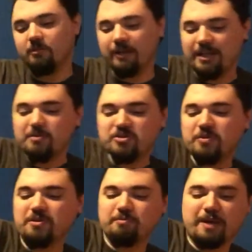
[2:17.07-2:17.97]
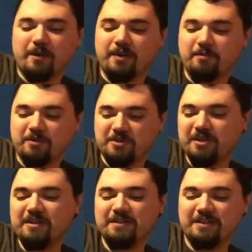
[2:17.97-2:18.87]
When he was doing Barry, were you
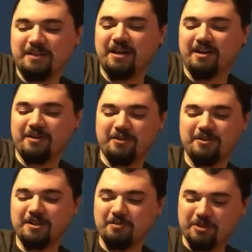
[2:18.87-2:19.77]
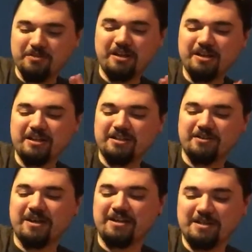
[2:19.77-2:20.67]
getting the were you getting it in
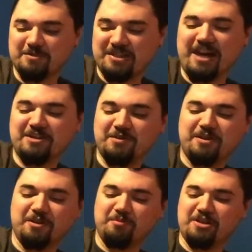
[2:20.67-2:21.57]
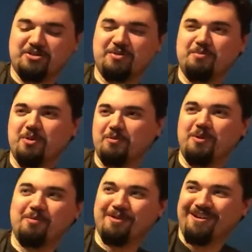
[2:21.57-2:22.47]
your head he was kind of doing an impression of Mark
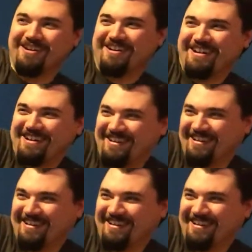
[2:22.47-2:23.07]
Wahlberg?